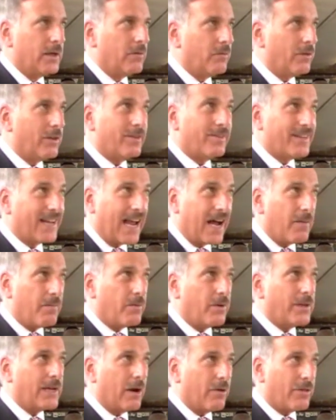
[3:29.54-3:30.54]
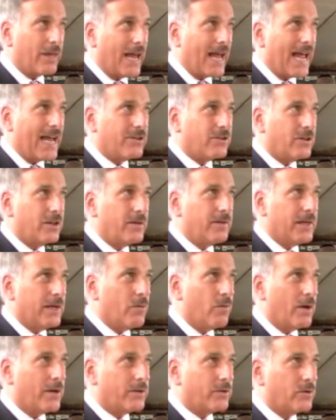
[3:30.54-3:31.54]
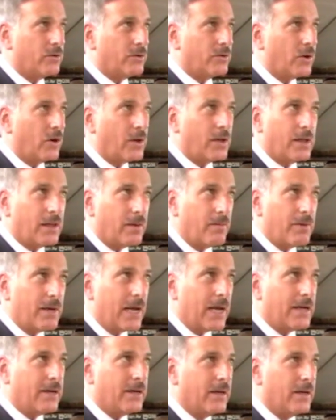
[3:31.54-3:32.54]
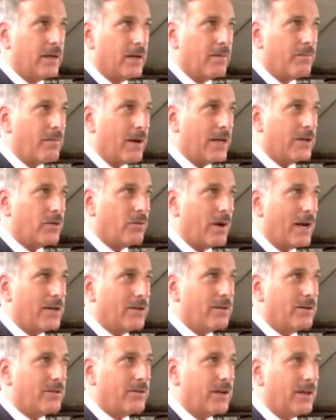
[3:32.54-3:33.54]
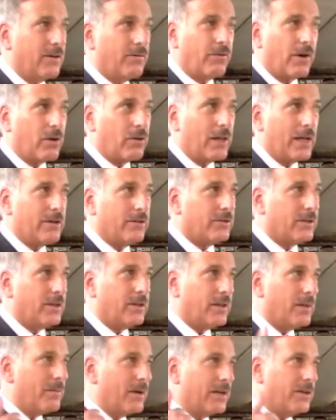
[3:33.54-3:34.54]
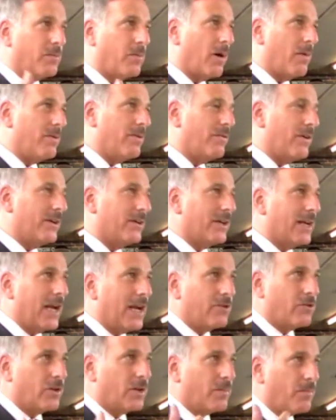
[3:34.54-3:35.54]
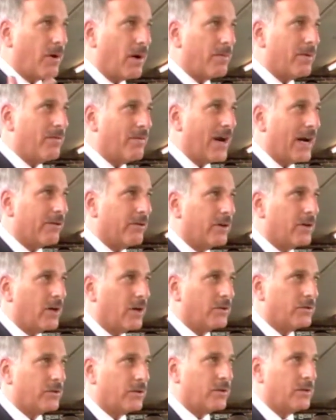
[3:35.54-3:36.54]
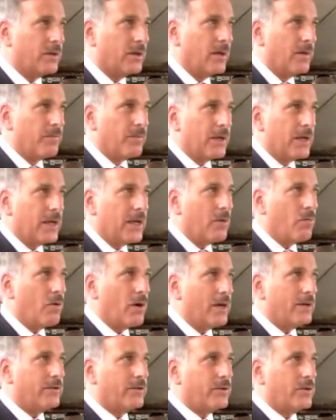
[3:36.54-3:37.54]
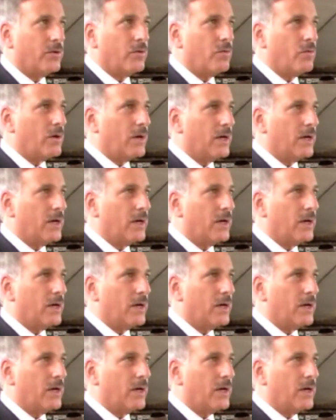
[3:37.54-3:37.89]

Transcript: with a scalpel, not with a hatchet. He wants to totally eliminate major agencies, federal agencies, eliminate the Department of Education, Department of Agriculture. He wants to,